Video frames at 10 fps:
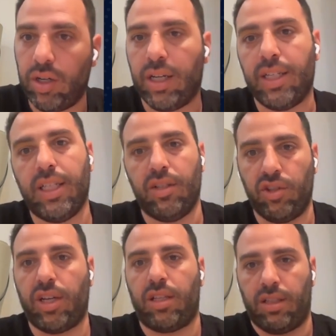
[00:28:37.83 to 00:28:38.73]
already
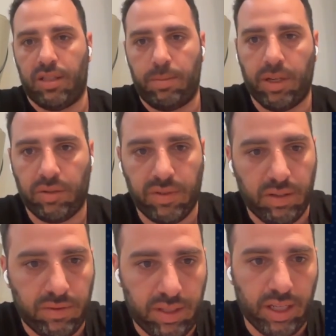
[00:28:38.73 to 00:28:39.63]
inject it as part of
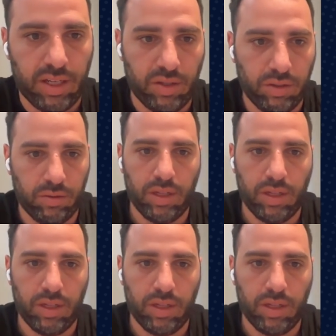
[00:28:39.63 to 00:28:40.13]
the investigation